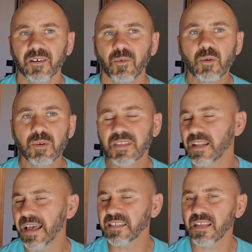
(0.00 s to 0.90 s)
When was the
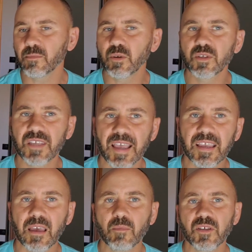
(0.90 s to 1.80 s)
last time you sang
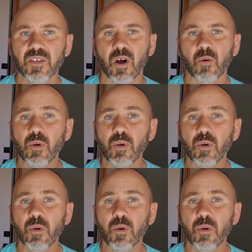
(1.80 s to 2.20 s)
him a song?